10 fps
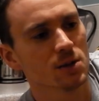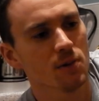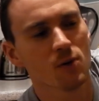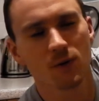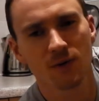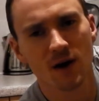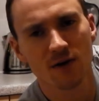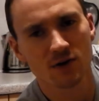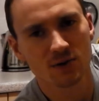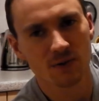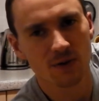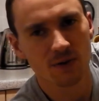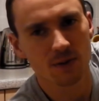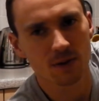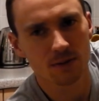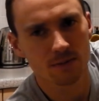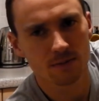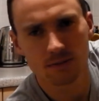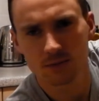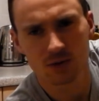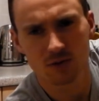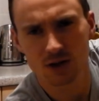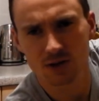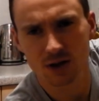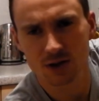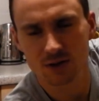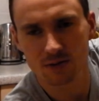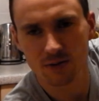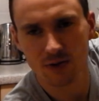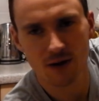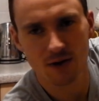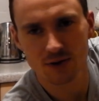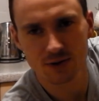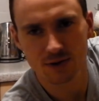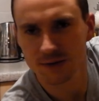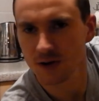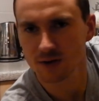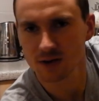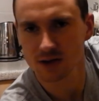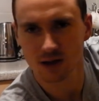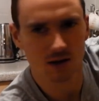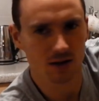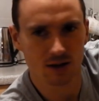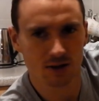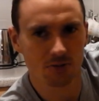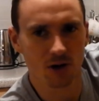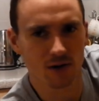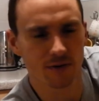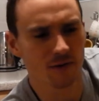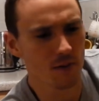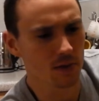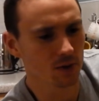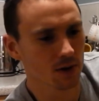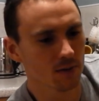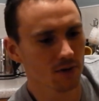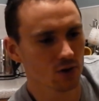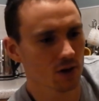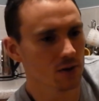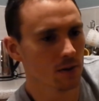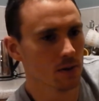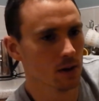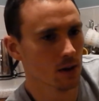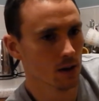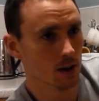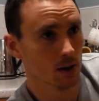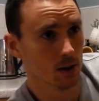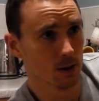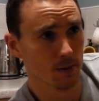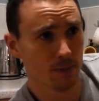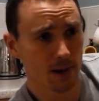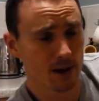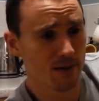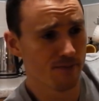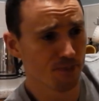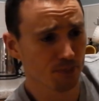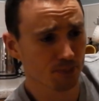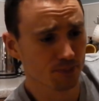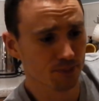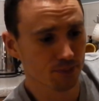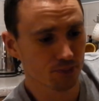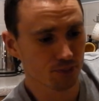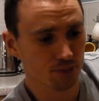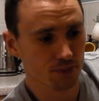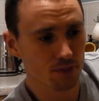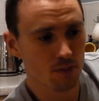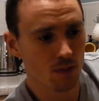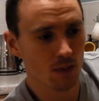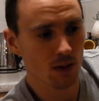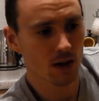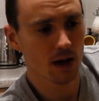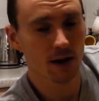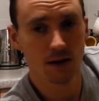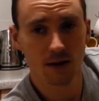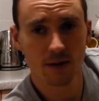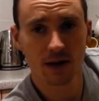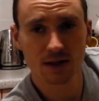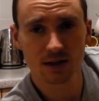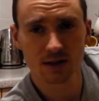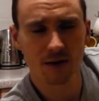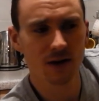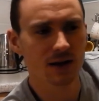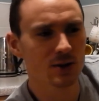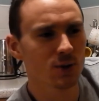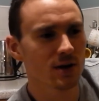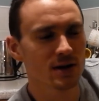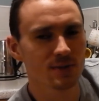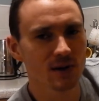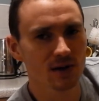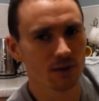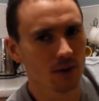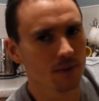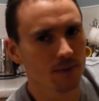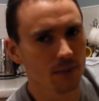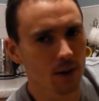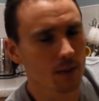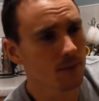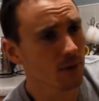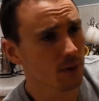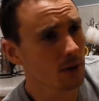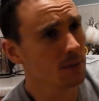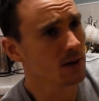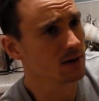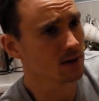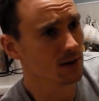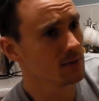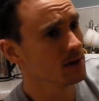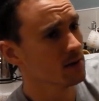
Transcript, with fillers: The bottle's 550 ml. It's really strange. Not 500, not 56A. It's kind of in between. Bit of a strange one. But um, yeah, that's. I think that's quite an expensive one. That one, from what the person told me.